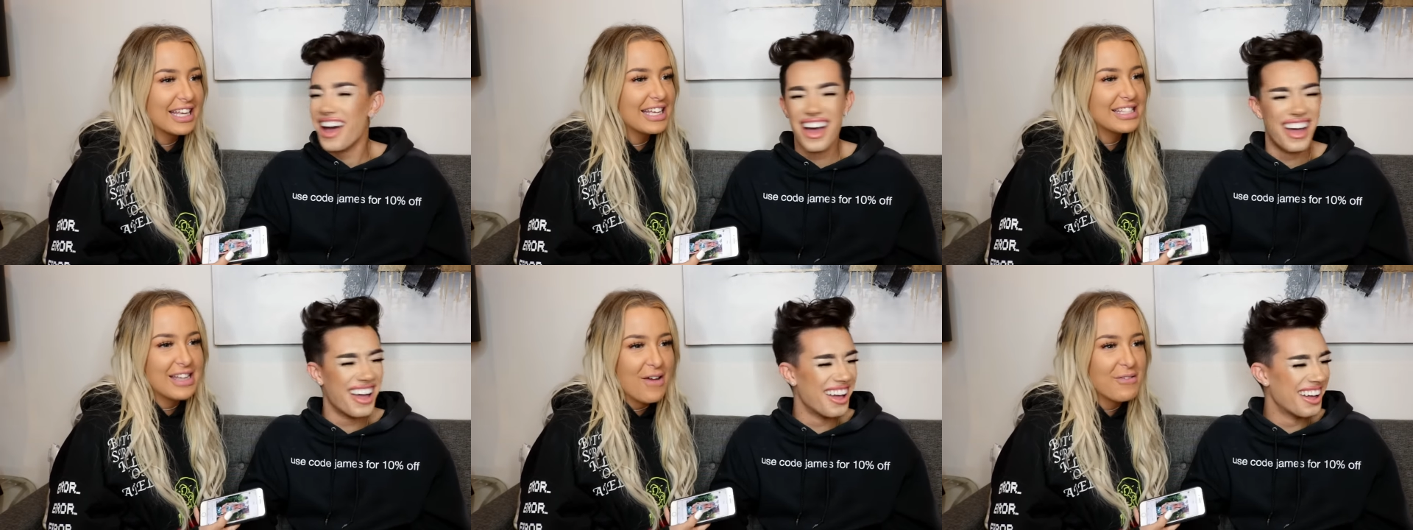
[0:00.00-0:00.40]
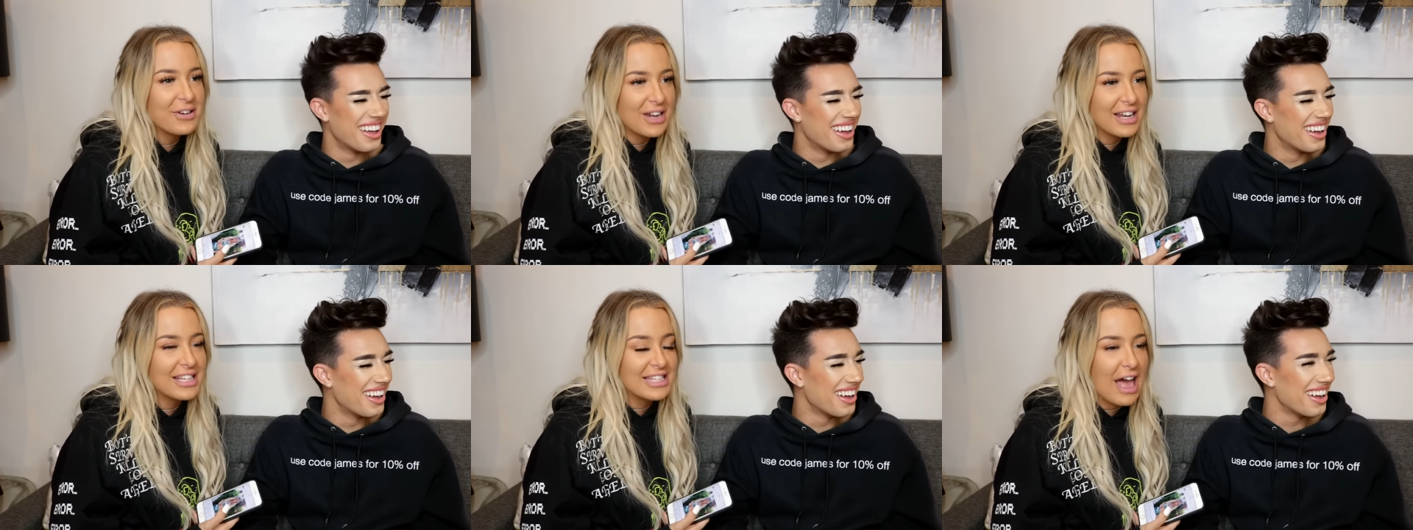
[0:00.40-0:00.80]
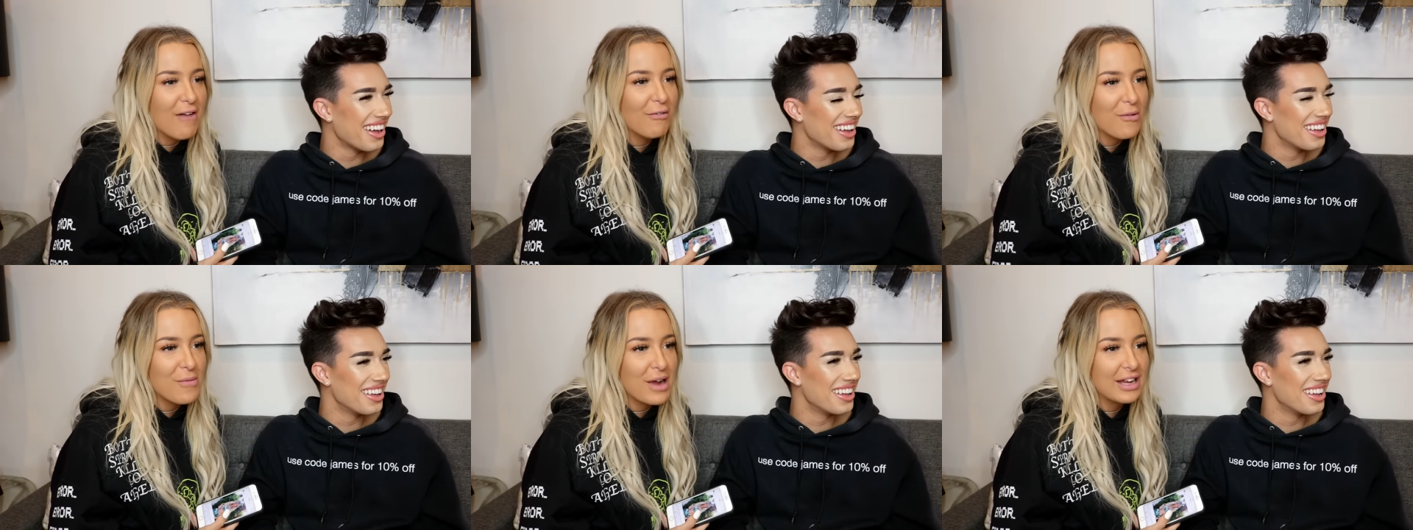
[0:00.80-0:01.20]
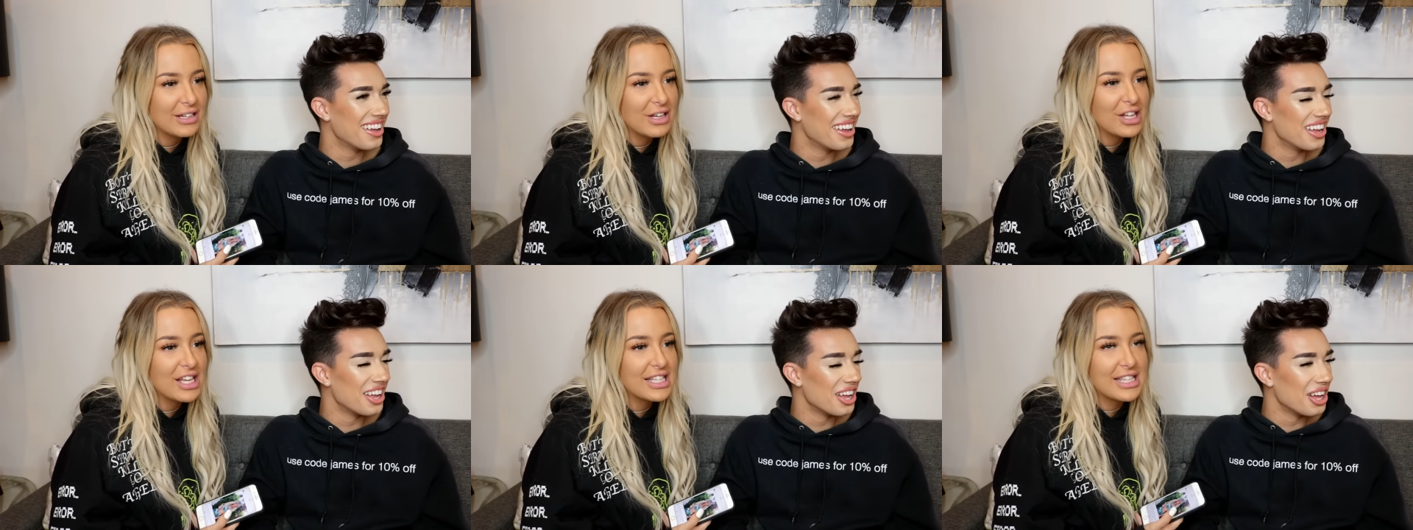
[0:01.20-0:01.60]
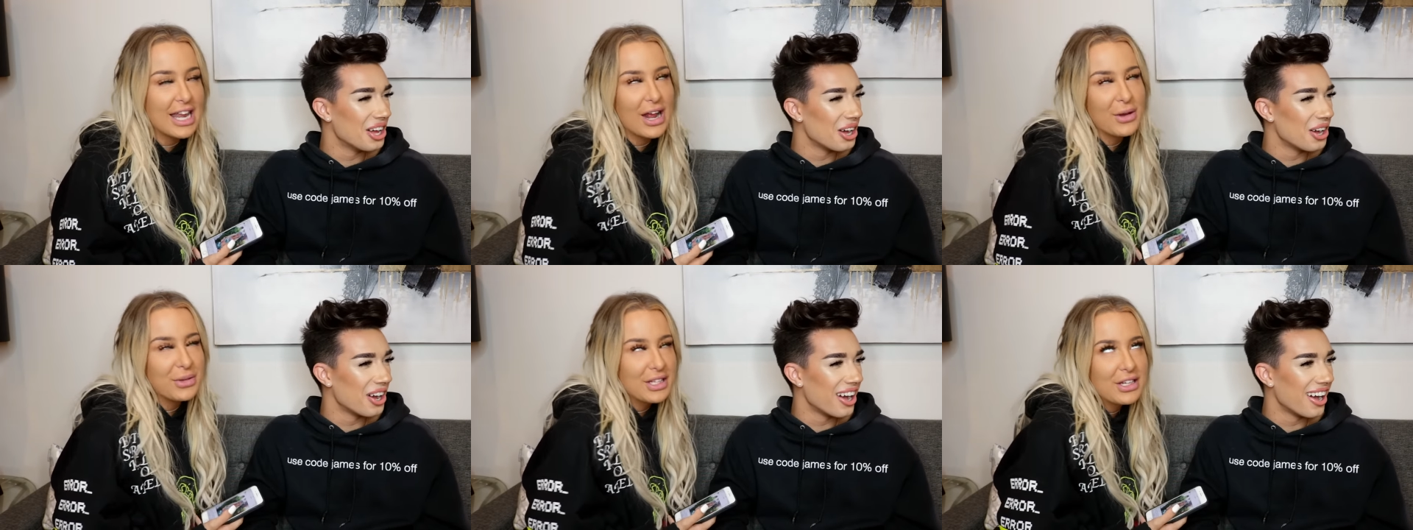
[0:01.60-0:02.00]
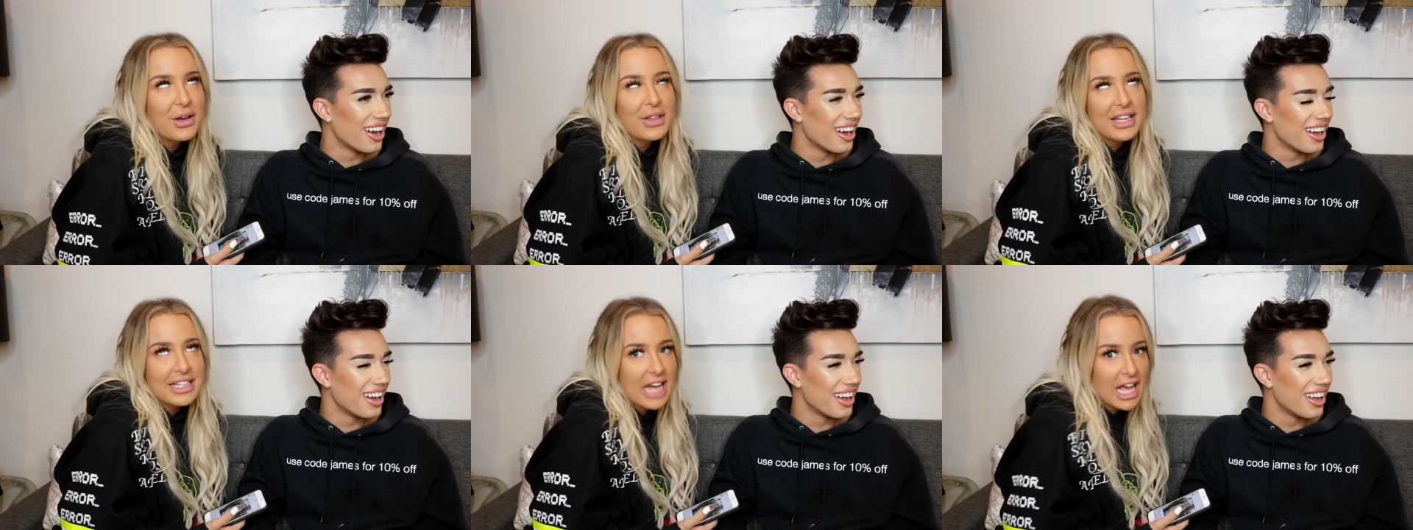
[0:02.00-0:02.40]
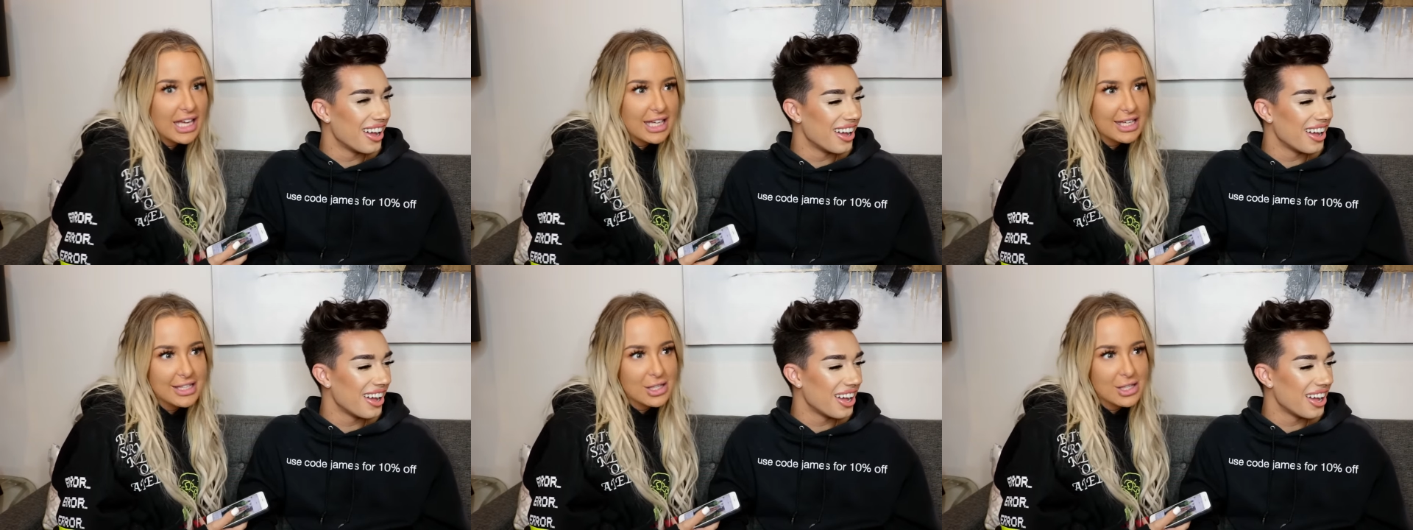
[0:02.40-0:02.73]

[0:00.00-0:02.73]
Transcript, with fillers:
Speaker 1: Like he's never done a Zaful brand deal. He said, I only know like Nike,